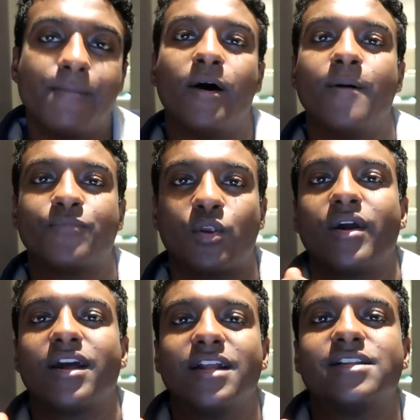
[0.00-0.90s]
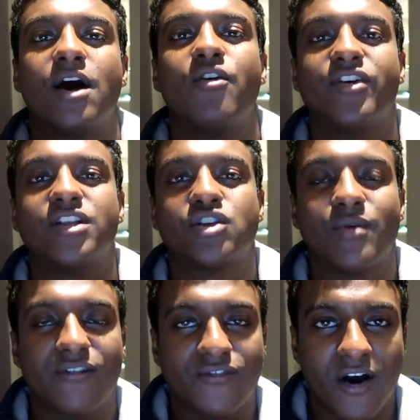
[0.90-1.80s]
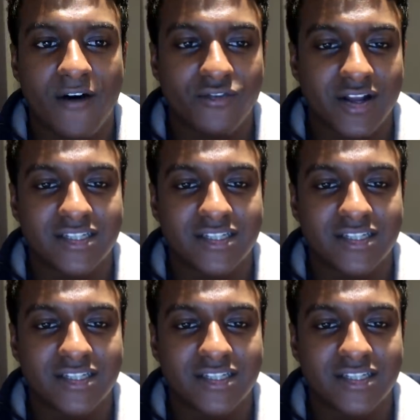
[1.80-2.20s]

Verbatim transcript: But we're going to delve into it further